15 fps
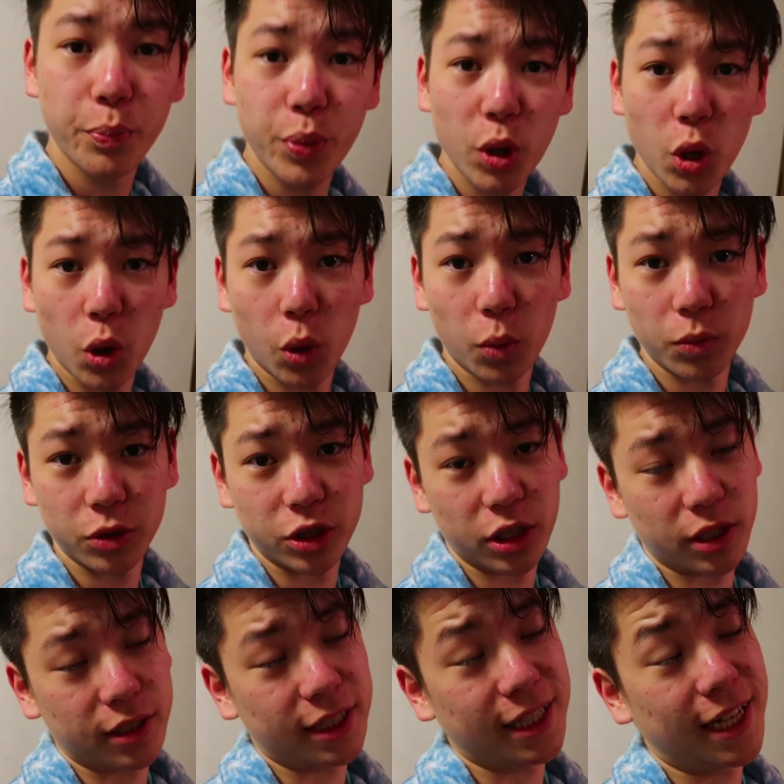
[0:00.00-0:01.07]
Boom,
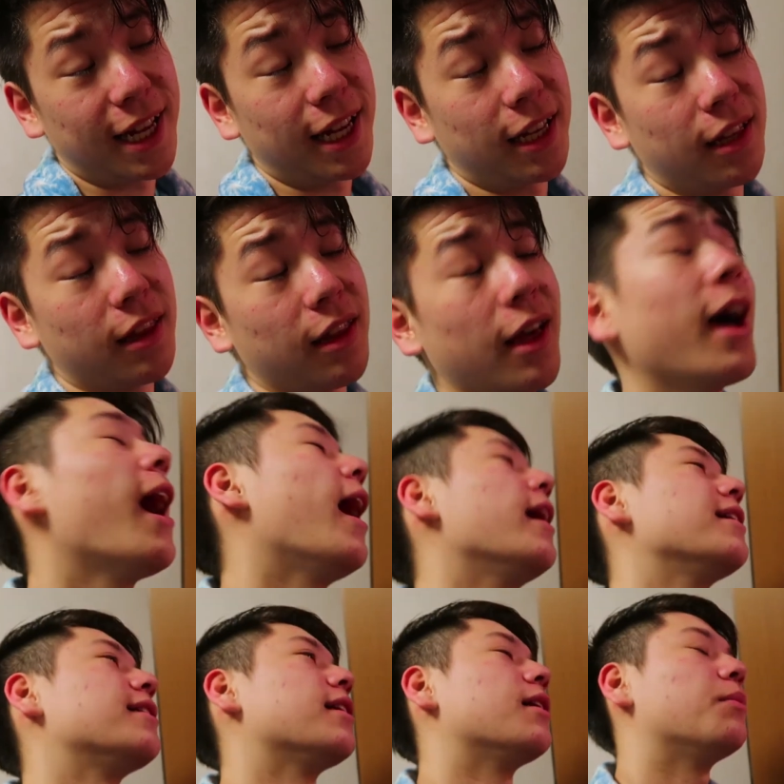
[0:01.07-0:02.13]
just like that.
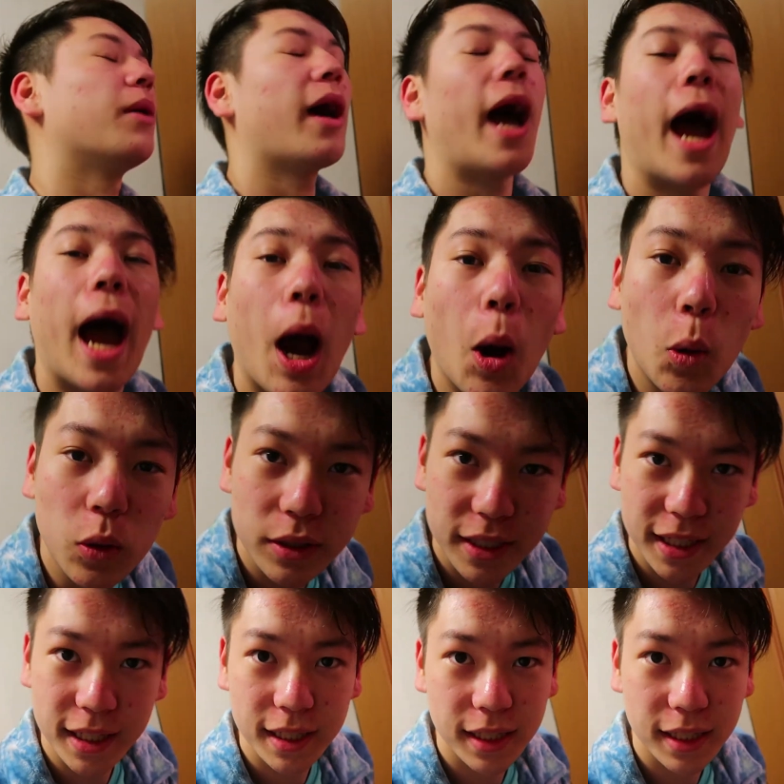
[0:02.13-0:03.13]
Out.